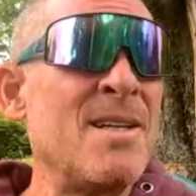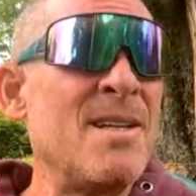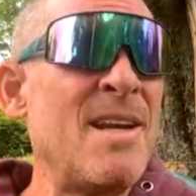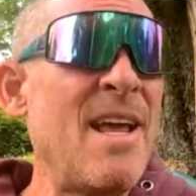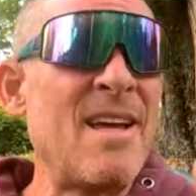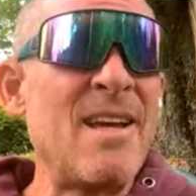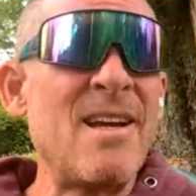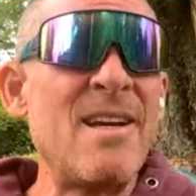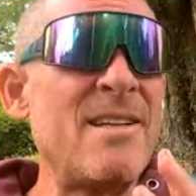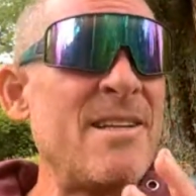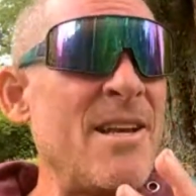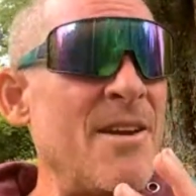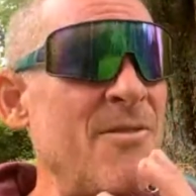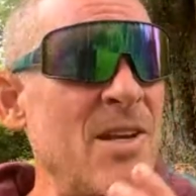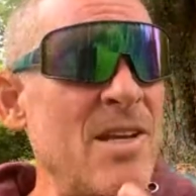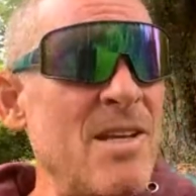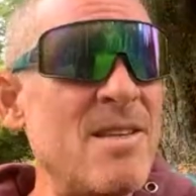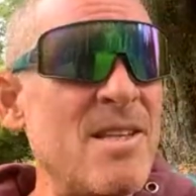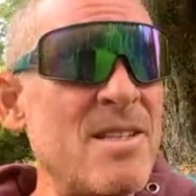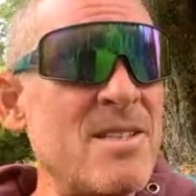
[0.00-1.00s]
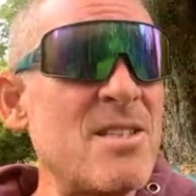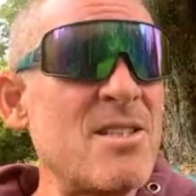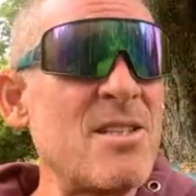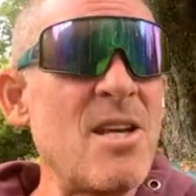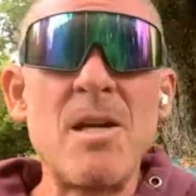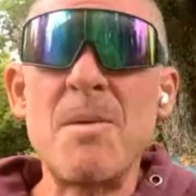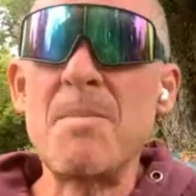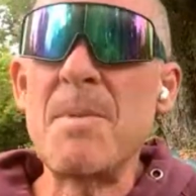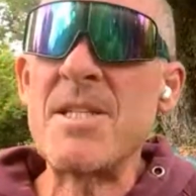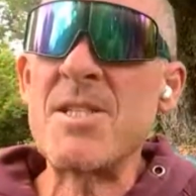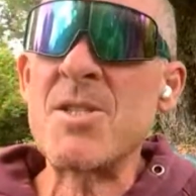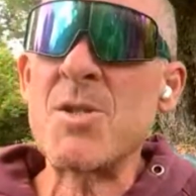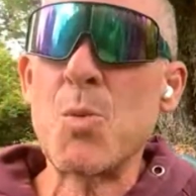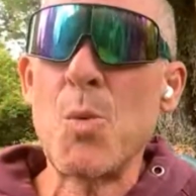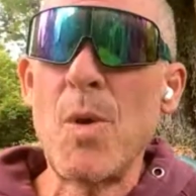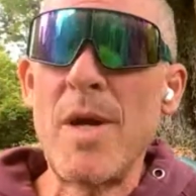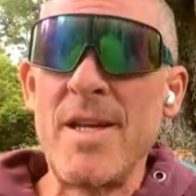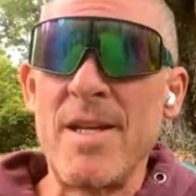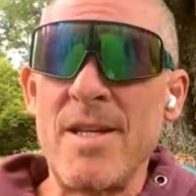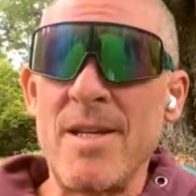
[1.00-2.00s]
negativity, this is going to be
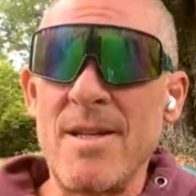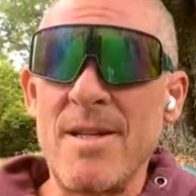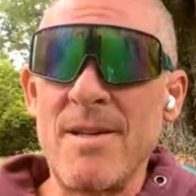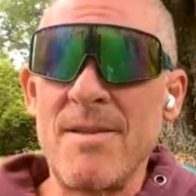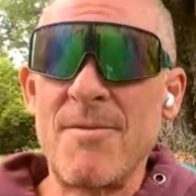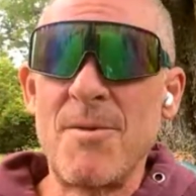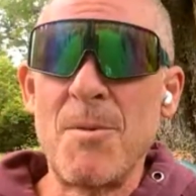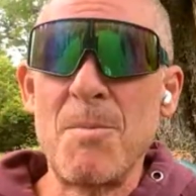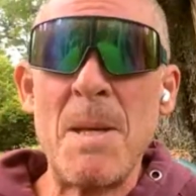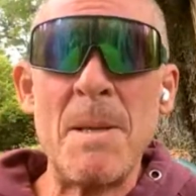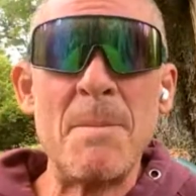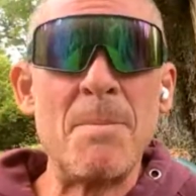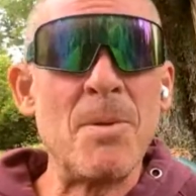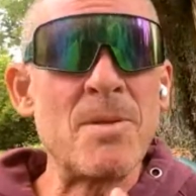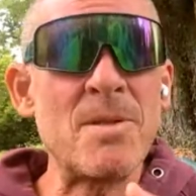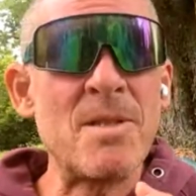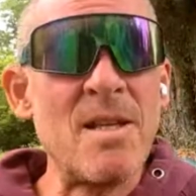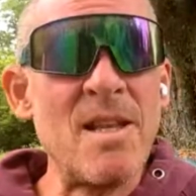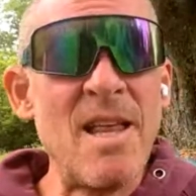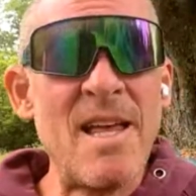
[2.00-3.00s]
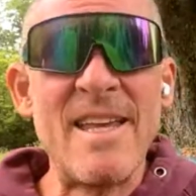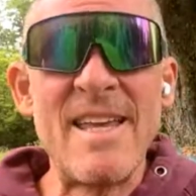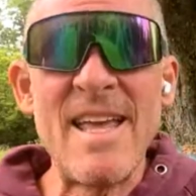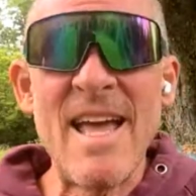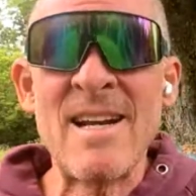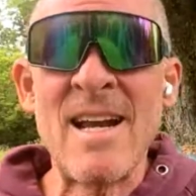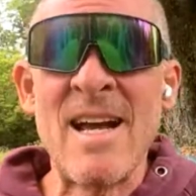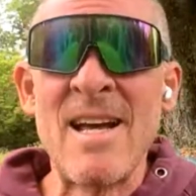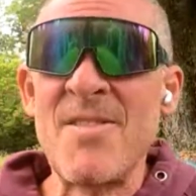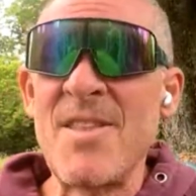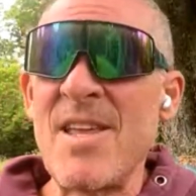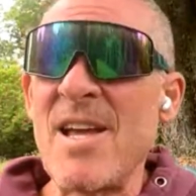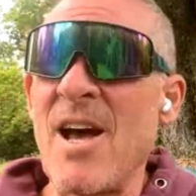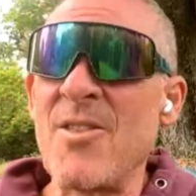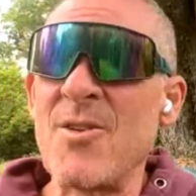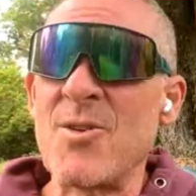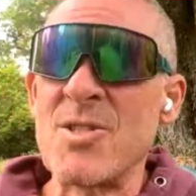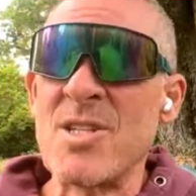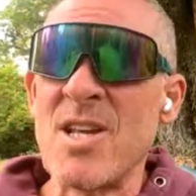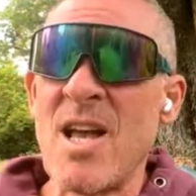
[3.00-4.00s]
sweet for people to like get on the
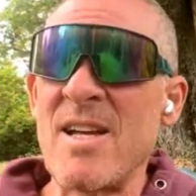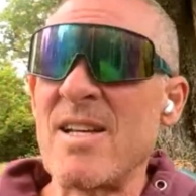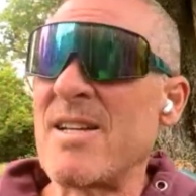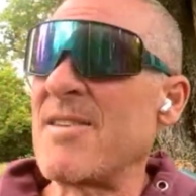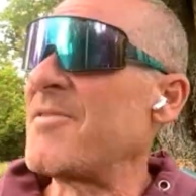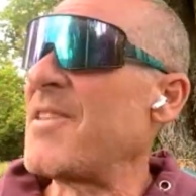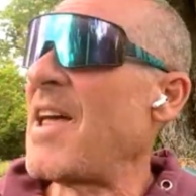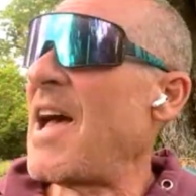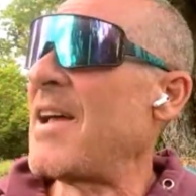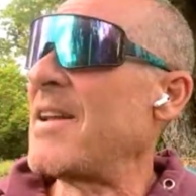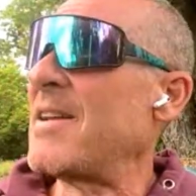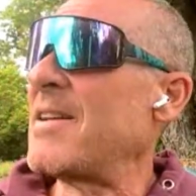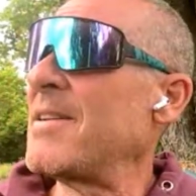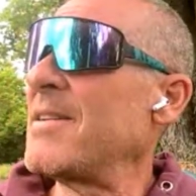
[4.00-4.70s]
other side of that.